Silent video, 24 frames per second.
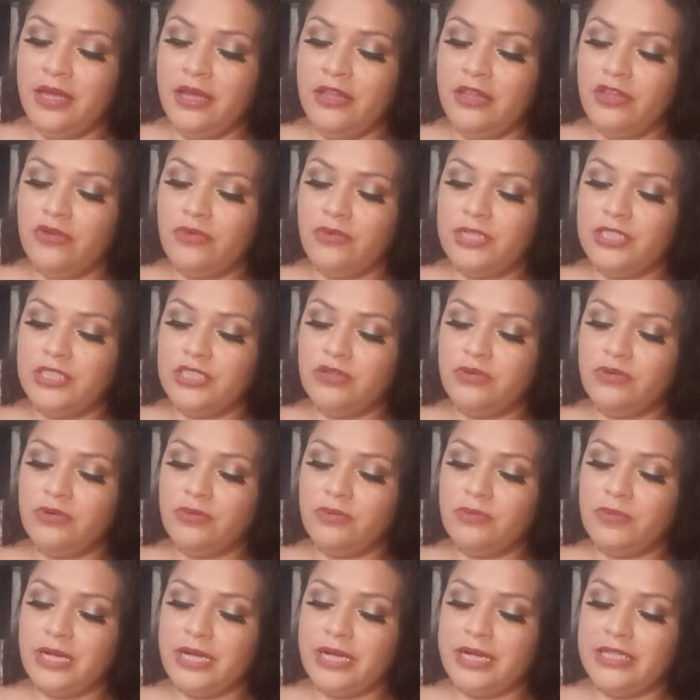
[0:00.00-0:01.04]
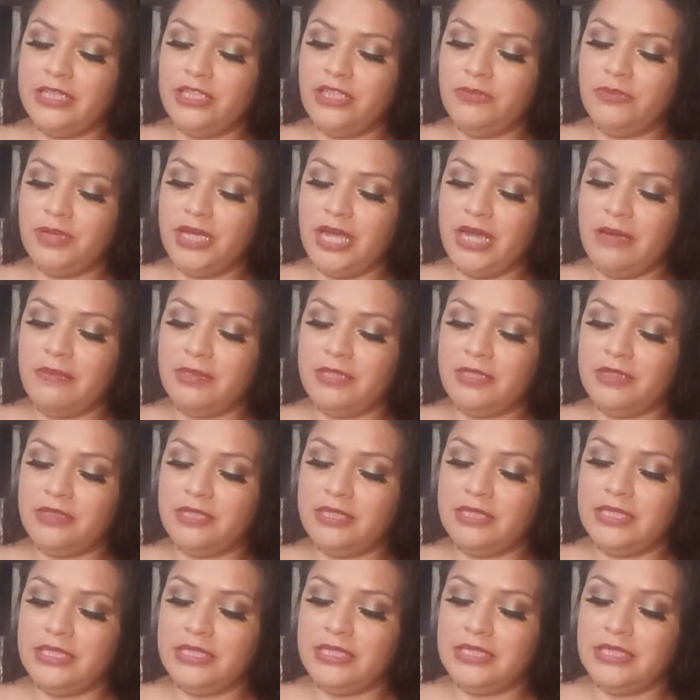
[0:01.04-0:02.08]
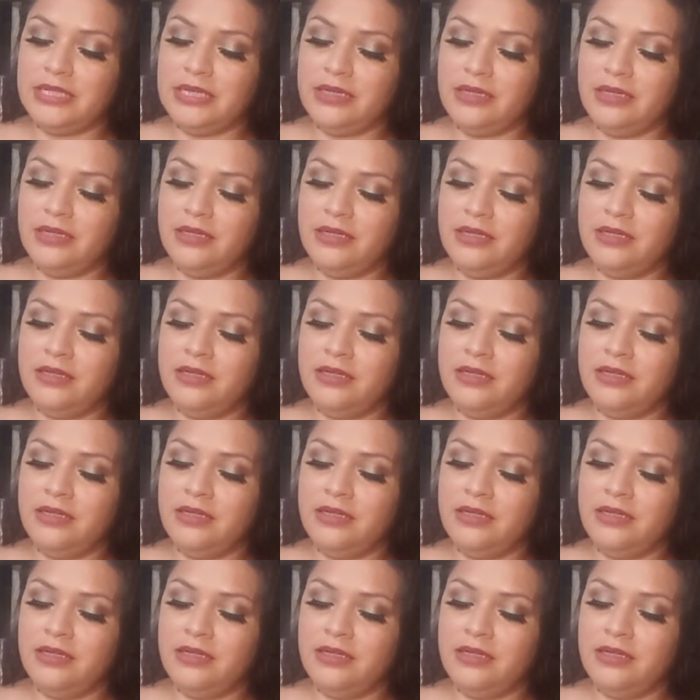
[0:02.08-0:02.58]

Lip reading: There was no reply, and she became a little uneasy.